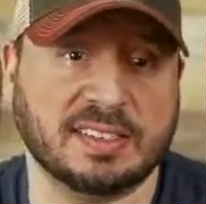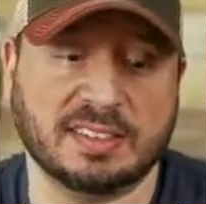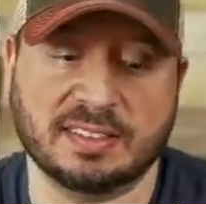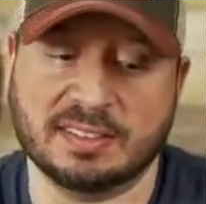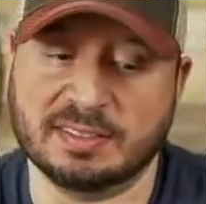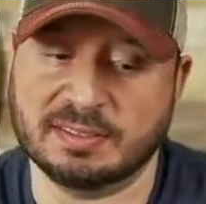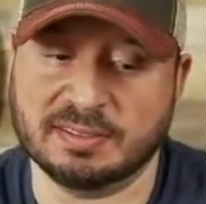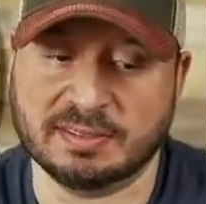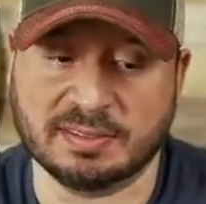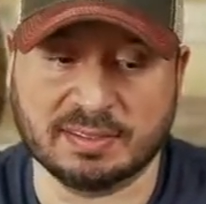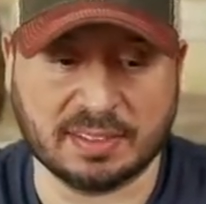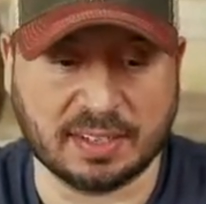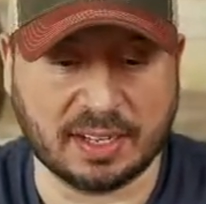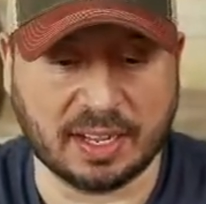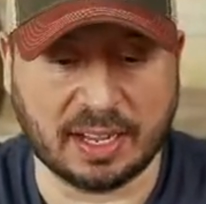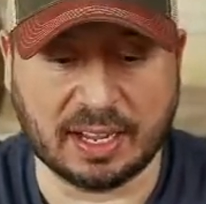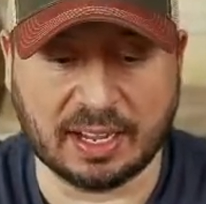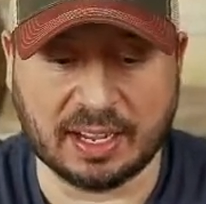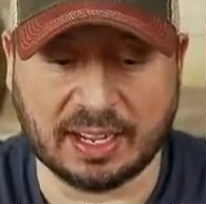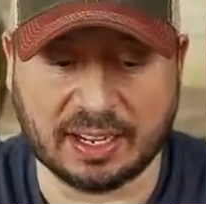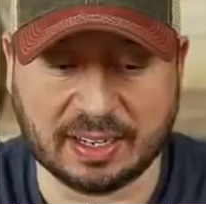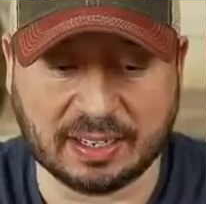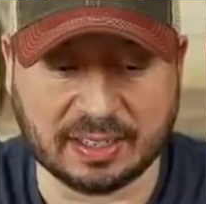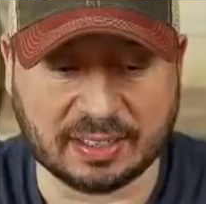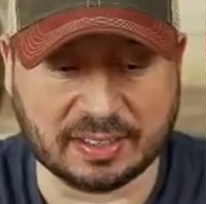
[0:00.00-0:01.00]
and
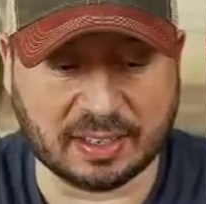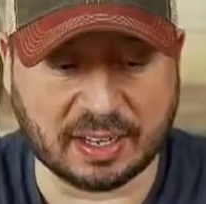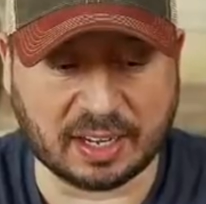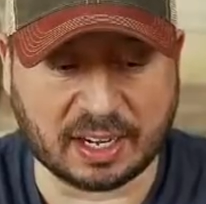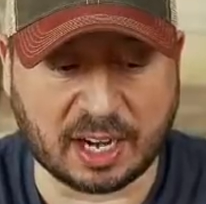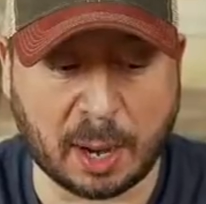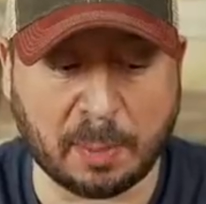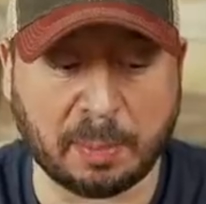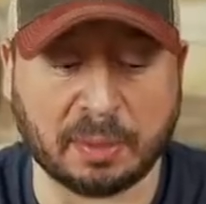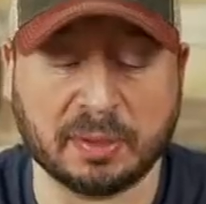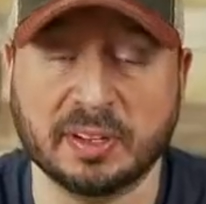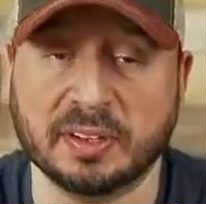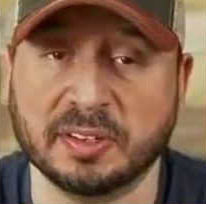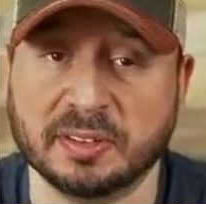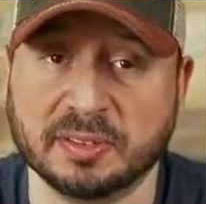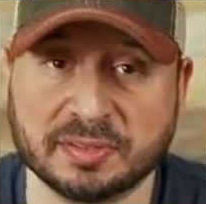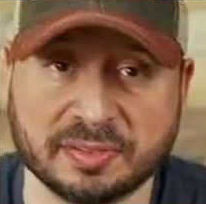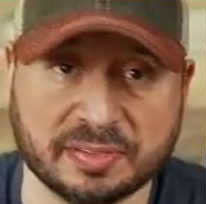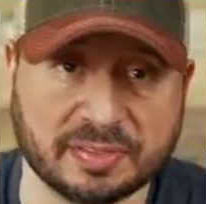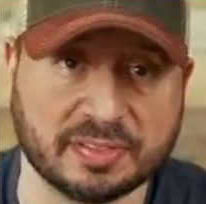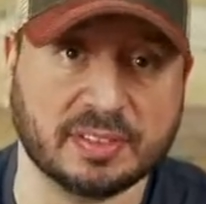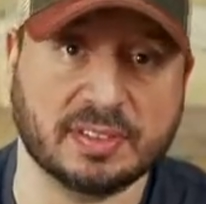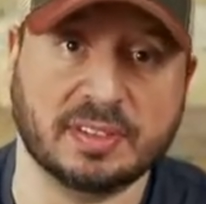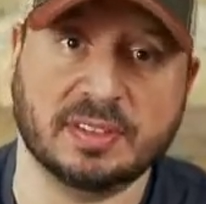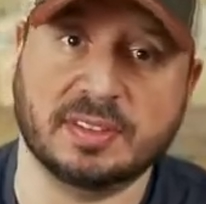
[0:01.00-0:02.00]
uh, a couple
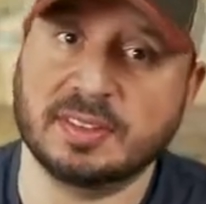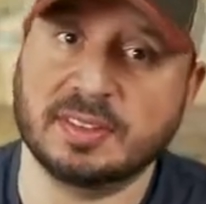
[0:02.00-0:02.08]
of